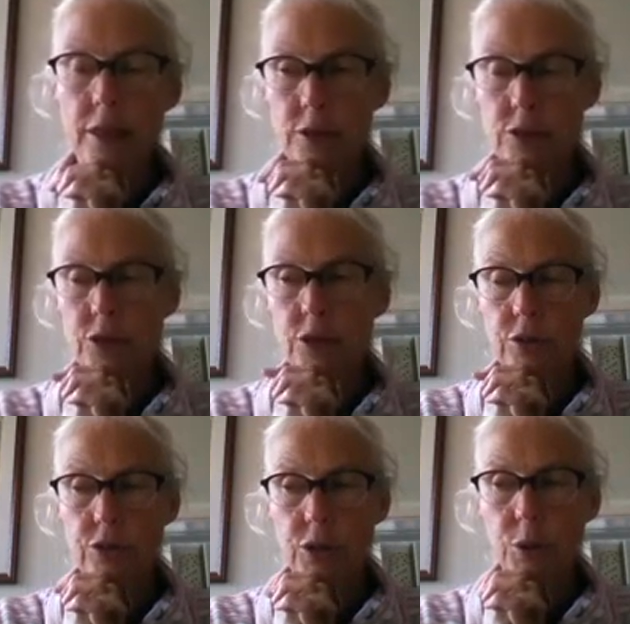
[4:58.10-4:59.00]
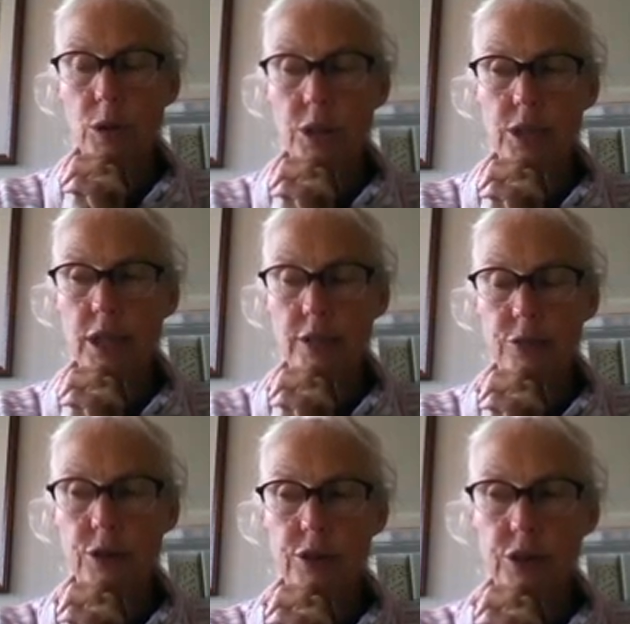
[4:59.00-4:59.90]
those students doing
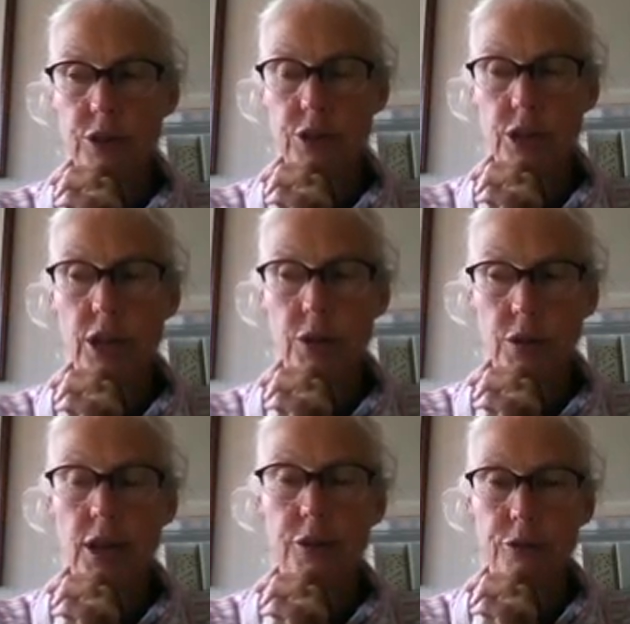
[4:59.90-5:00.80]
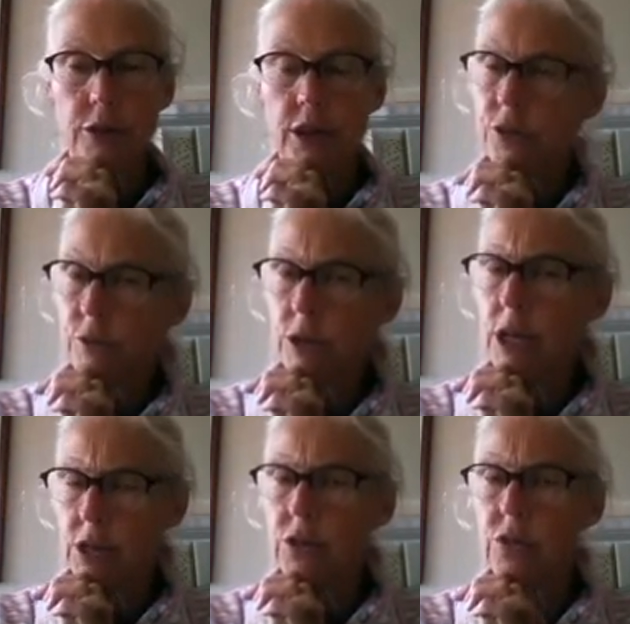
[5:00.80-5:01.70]
qualitative research only cover it if you
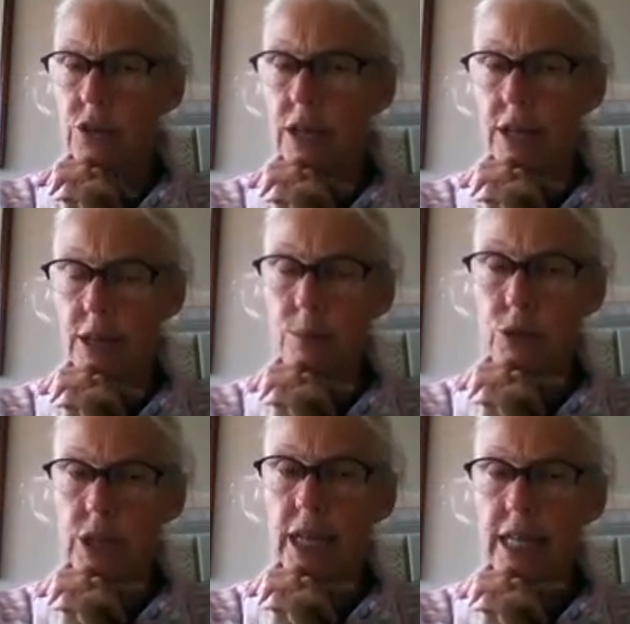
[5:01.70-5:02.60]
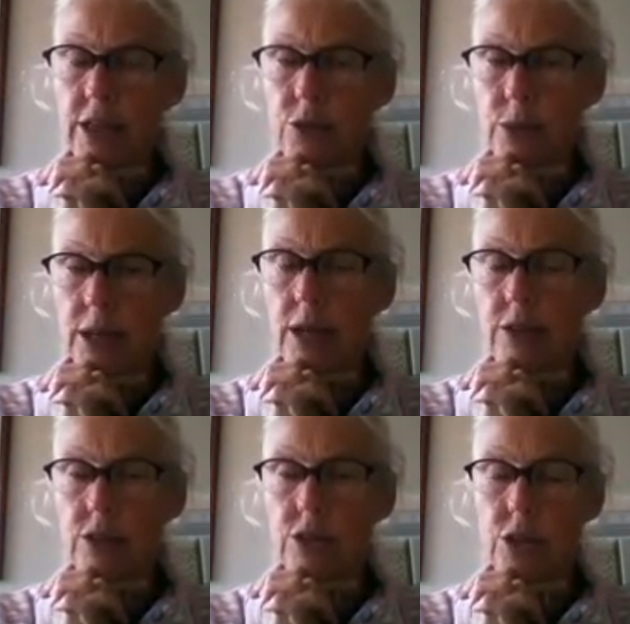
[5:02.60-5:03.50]
really understand it and want to get into it,
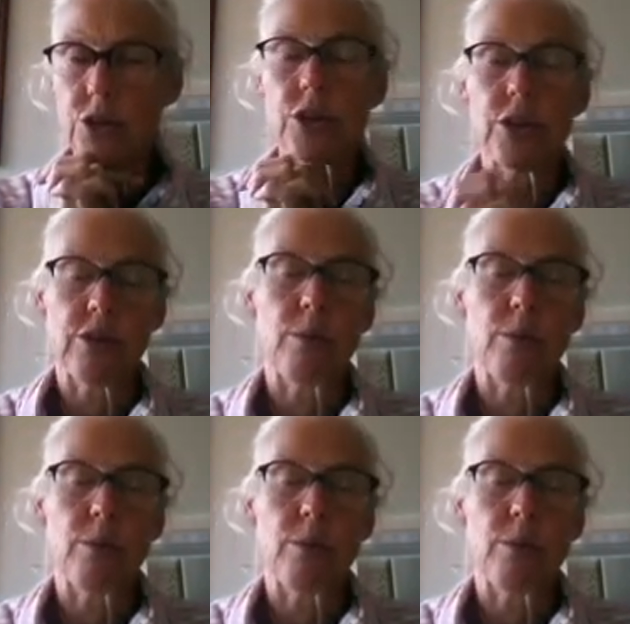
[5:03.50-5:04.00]
because it's usually